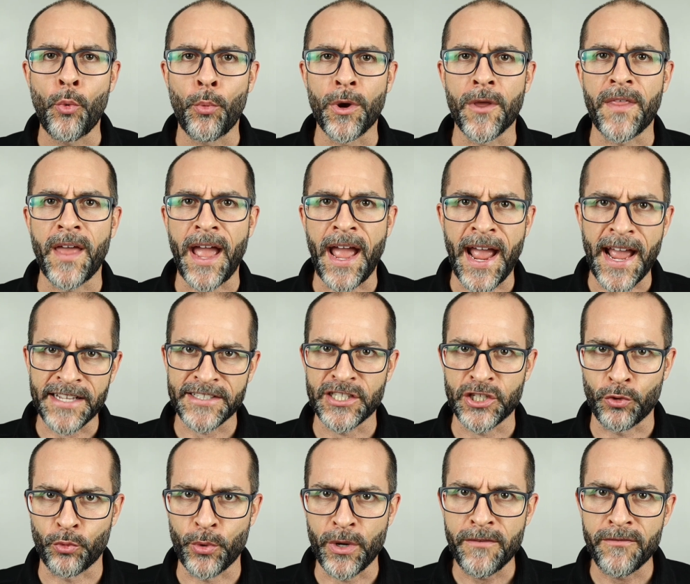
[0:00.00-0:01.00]
with
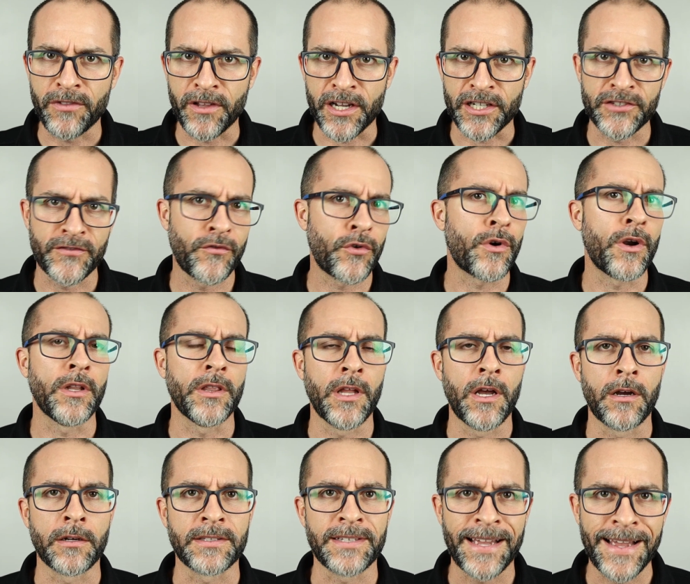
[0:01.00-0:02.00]
acid reflux for a
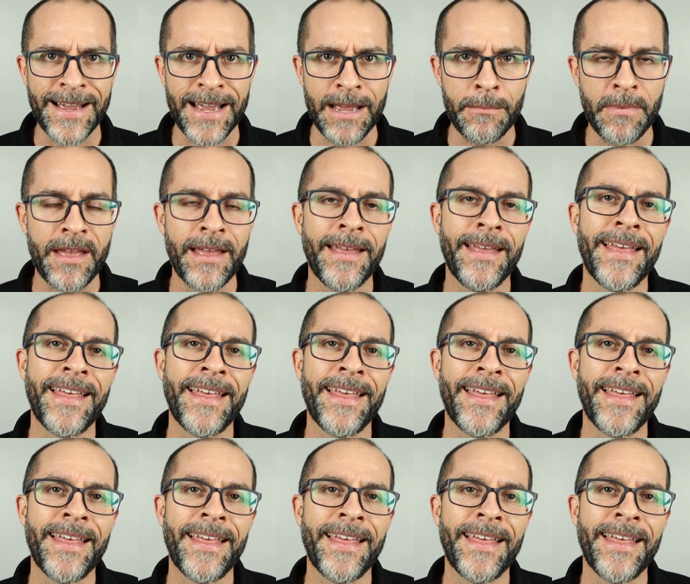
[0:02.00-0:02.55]
long time,